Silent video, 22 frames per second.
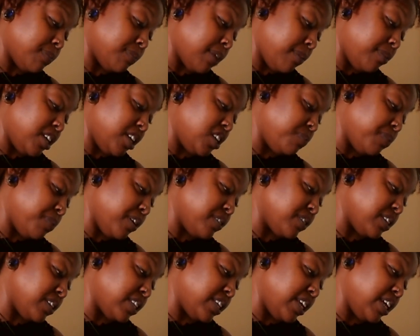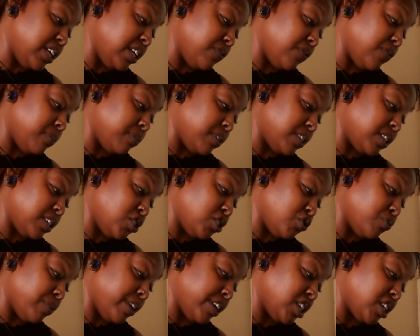Maybe this person is healing from the
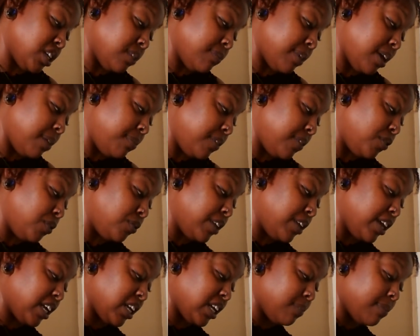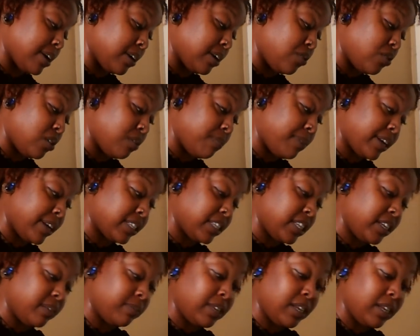situation. Maybe if you're thinking about going back to
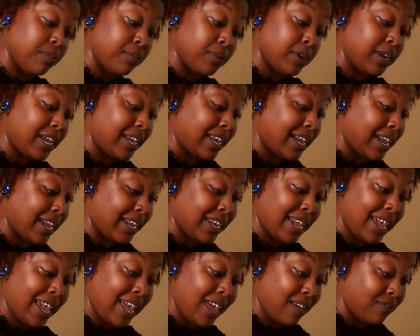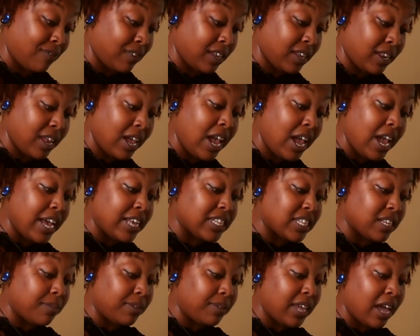them Libra, they ain't having it.
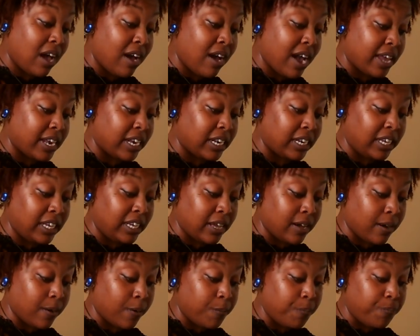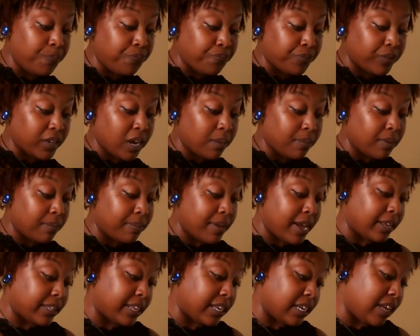Some of y'all had a Leo coming
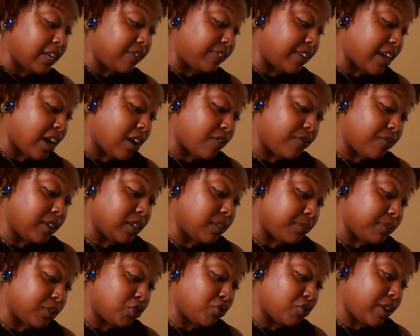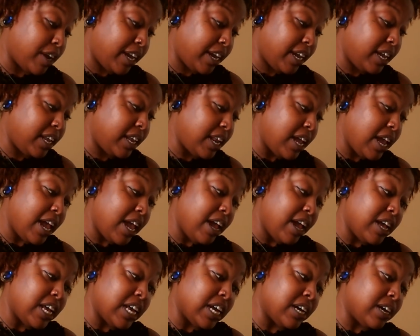back that left y'all feeling betrayed.
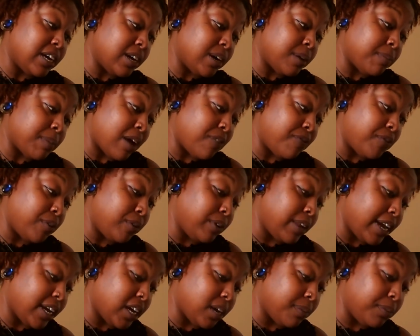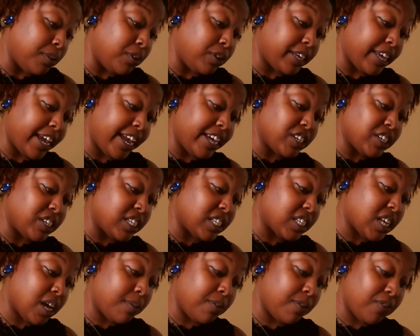Um, I feel like communication
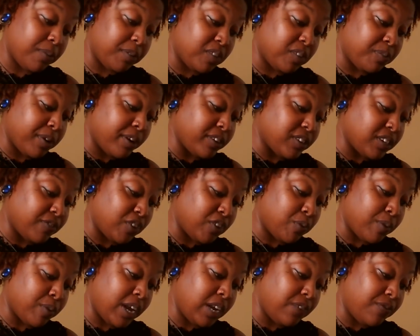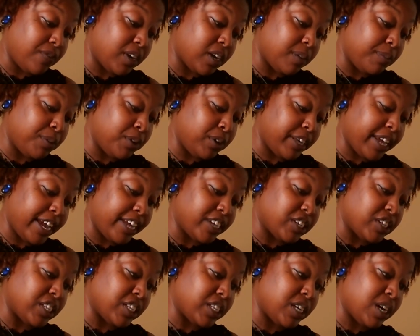is coming from this person. If you're waiting for
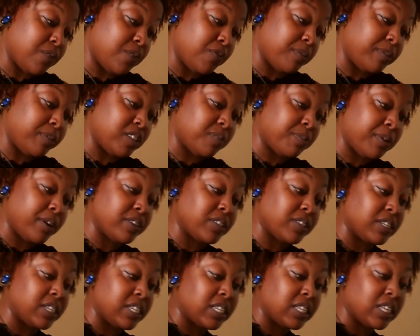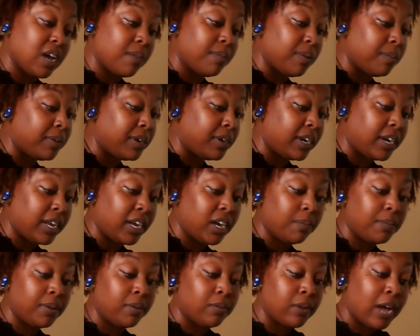communication to come from this person, it's coming, but it ain't
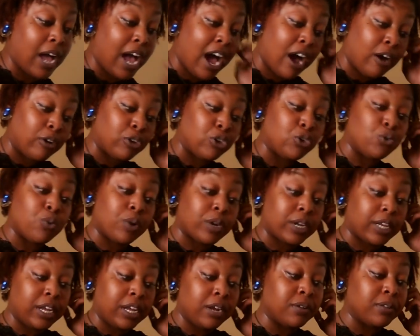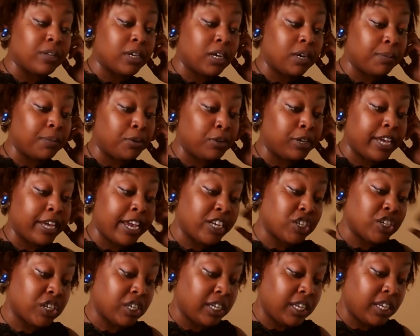gonna be how you want to hear the
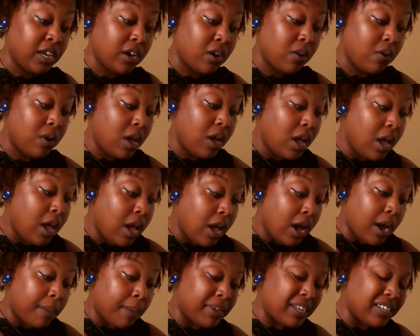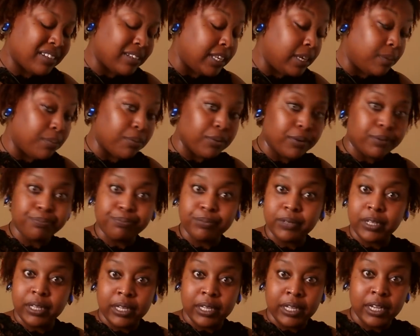communication, Leo. I mean Libra,
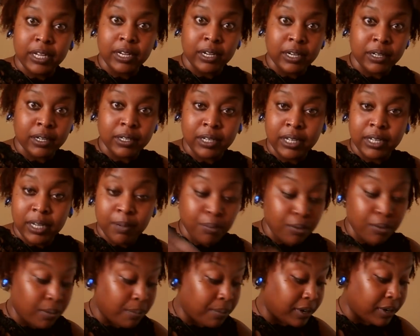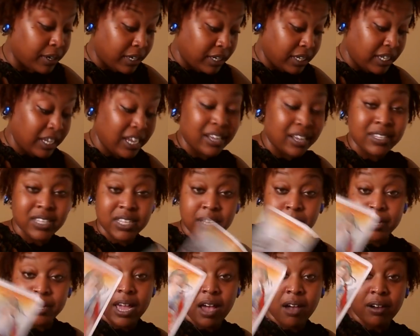Le- uh, Libra. But yeah,
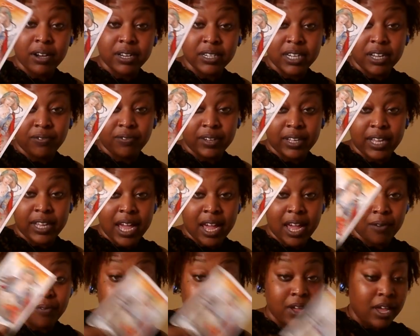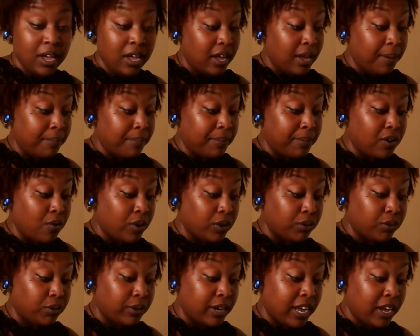some of y'all could definitely have be
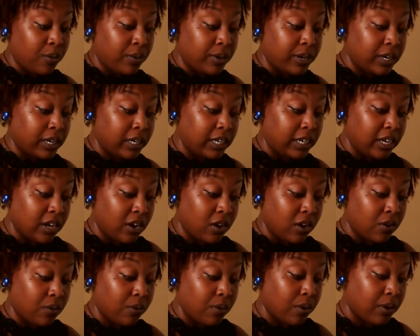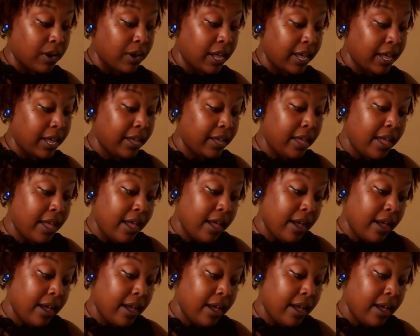going through that with a Leo. Okay.